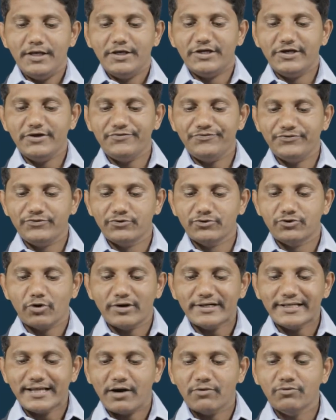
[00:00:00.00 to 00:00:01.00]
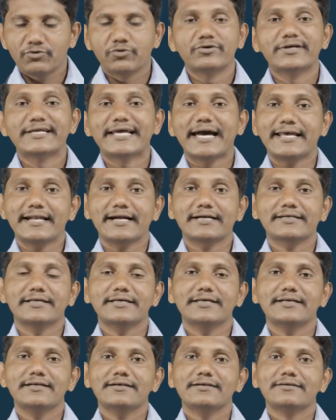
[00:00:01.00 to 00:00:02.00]
If you don't have good
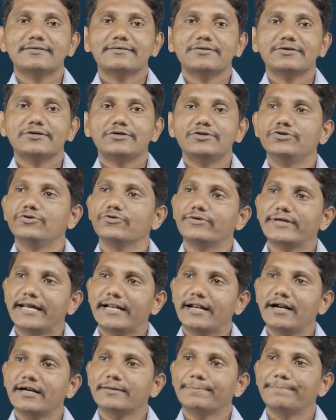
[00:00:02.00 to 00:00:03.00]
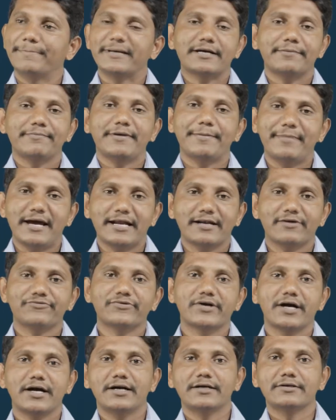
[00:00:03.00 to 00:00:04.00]
character, you cannot become a man
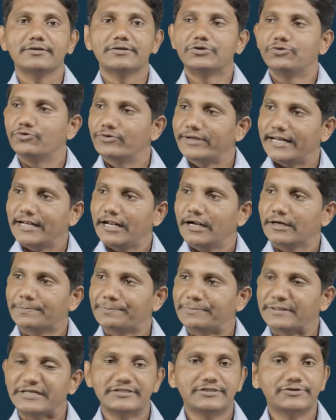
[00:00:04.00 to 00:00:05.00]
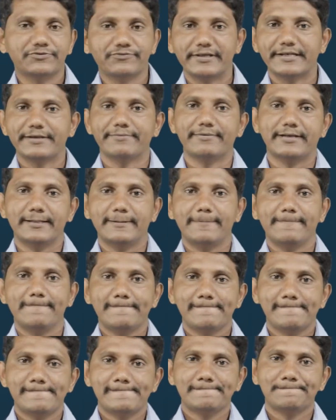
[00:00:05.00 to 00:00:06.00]
of God. You cannot preach very well.
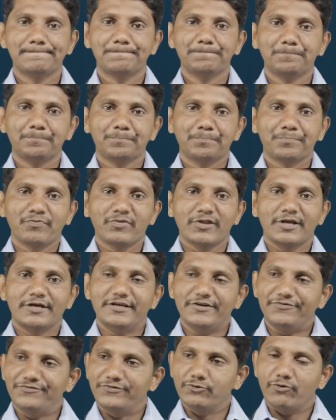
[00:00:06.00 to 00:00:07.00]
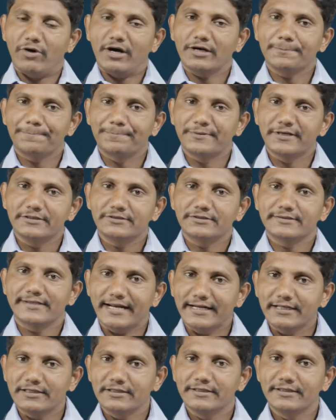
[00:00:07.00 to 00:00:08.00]
If you want to preach
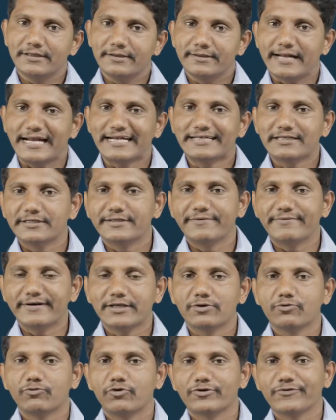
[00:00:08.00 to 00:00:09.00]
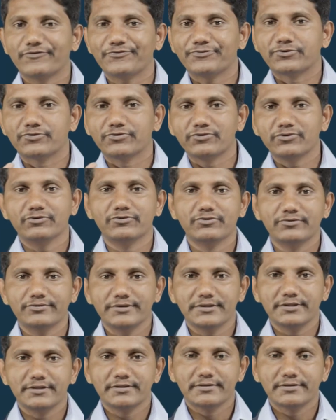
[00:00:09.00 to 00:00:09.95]
rightly, rightly dividing word of truth,